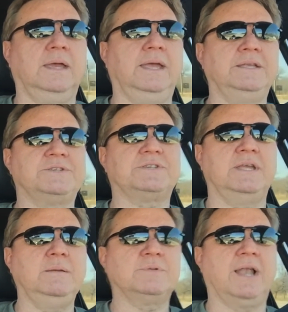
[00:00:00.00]
it
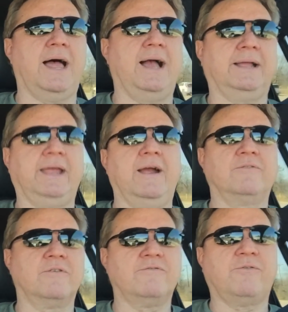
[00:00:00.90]
seems like
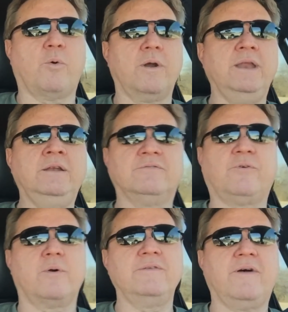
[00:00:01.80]
every 40 to
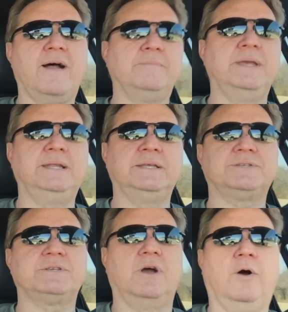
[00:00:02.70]
45
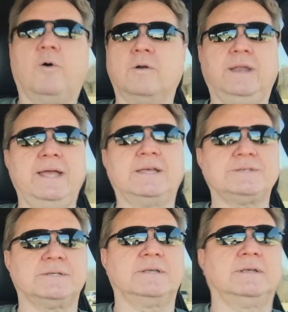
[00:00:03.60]
minutes or
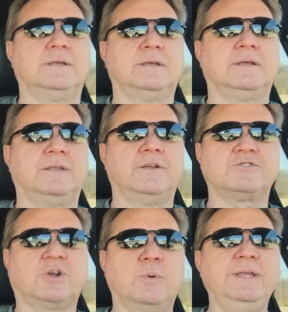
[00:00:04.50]
less,
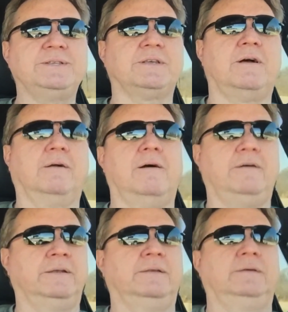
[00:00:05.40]
there's a Queen song
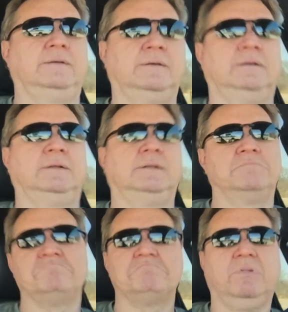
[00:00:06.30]

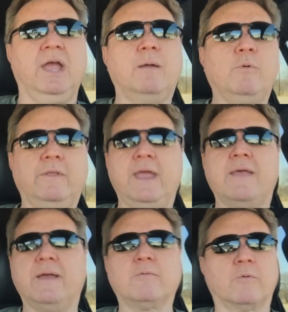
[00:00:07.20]
on. Okay, well,
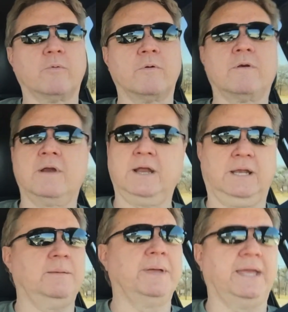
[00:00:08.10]
yeah, they were
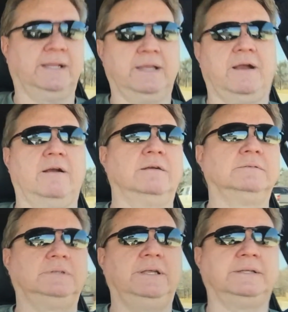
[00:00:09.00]
really big there
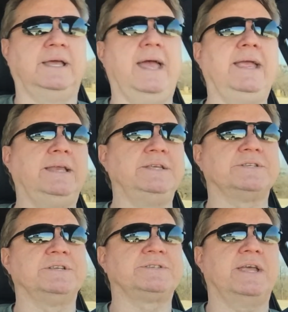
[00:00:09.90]
in the
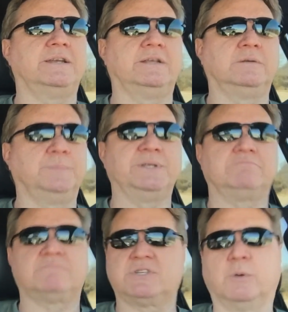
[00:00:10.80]
80s, this, that, and the other, but
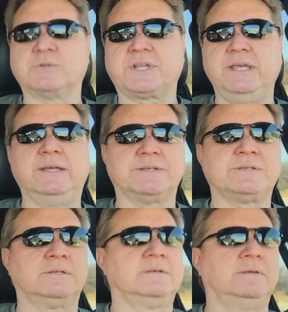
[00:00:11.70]
so was Kiss,